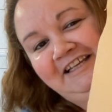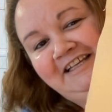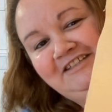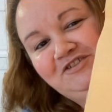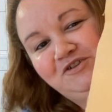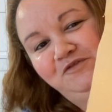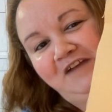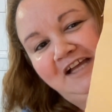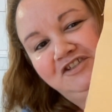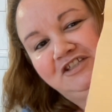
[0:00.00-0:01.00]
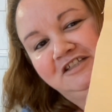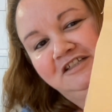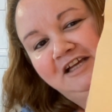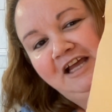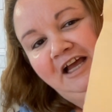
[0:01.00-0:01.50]
in true fashion,
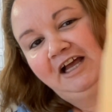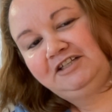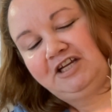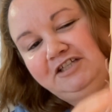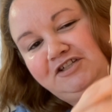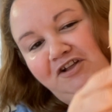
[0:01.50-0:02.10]
I changed all